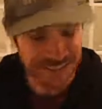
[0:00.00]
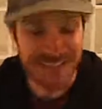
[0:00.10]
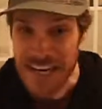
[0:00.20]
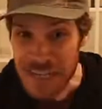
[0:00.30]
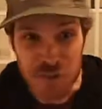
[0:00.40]

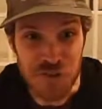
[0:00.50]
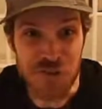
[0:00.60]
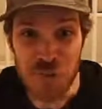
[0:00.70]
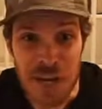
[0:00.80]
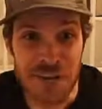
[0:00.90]
Taylor
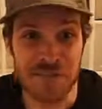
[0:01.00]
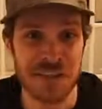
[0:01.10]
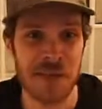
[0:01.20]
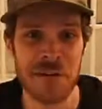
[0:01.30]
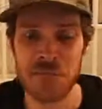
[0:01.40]
Swift.
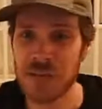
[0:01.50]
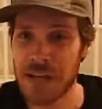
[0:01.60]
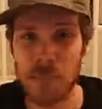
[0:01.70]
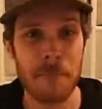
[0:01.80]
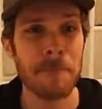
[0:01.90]
I mean,
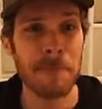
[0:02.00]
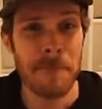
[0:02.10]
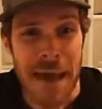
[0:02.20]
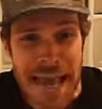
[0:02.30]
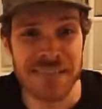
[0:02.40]
like
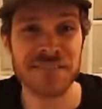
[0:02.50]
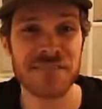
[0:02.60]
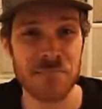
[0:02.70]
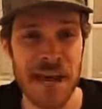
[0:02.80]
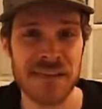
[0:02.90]

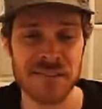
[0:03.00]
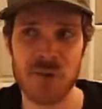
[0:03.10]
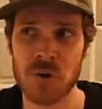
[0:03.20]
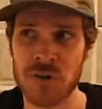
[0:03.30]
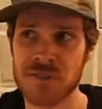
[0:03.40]
massive, massive
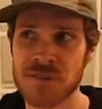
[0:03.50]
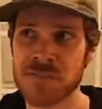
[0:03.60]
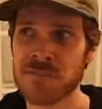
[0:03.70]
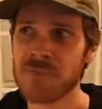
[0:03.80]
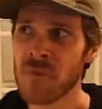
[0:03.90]

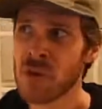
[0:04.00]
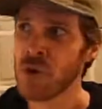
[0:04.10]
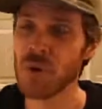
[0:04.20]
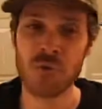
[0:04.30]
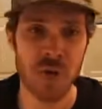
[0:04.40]
artists
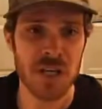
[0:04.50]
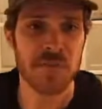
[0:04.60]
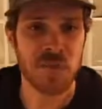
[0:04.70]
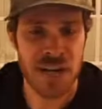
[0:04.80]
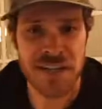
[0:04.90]
who are really
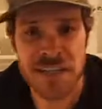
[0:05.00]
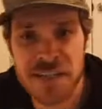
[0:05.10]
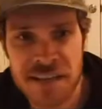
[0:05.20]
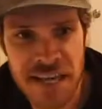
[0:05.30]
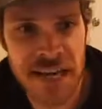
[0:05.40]
objecting
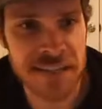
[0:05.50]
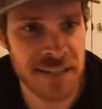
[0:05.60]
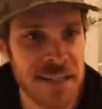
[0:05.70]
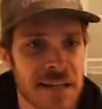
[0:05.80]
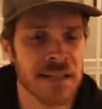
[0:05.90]
to the
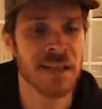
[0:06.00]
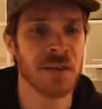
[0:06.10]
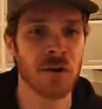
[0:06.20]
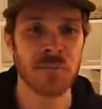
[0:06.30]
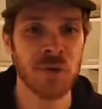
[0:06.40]
idea that
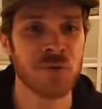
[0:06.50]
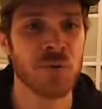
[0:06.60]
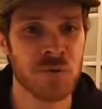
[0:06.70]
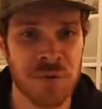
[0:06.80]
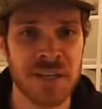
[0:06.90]
their music
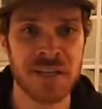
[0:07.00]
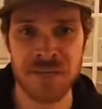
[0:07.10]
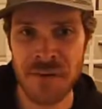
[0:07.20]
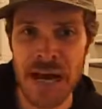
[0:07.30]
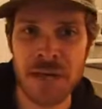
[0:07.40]
was being
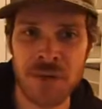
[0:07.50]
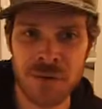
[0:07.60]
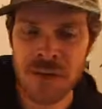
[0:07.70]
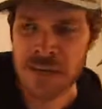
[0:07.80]
devalued.